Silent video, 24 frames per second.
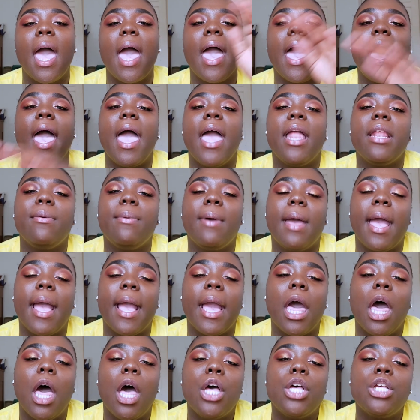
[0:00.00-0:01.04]

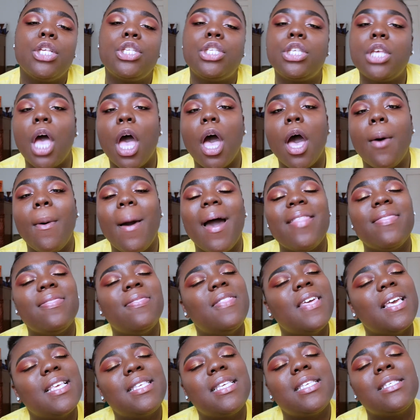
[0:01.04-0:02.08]
Anyway, so
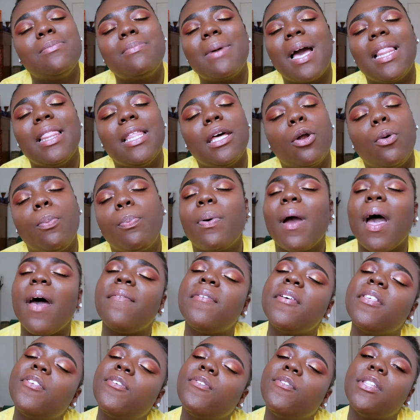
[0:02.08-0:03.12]
this is my little
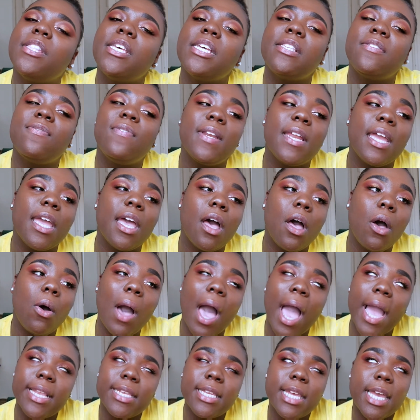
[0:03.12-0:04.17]
preface for this video.
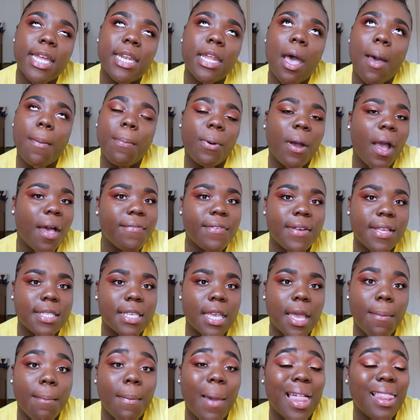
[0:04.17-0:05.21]
I did a preface
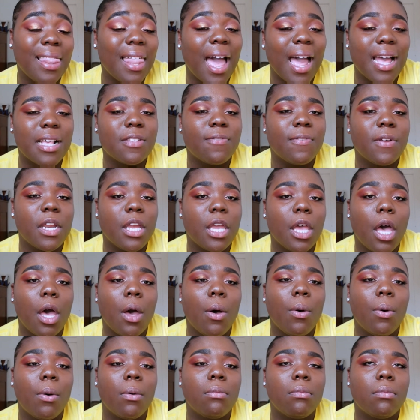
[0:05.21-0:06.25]
in my last
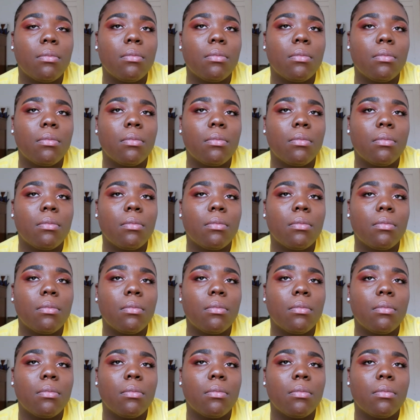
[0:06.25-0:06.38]
video.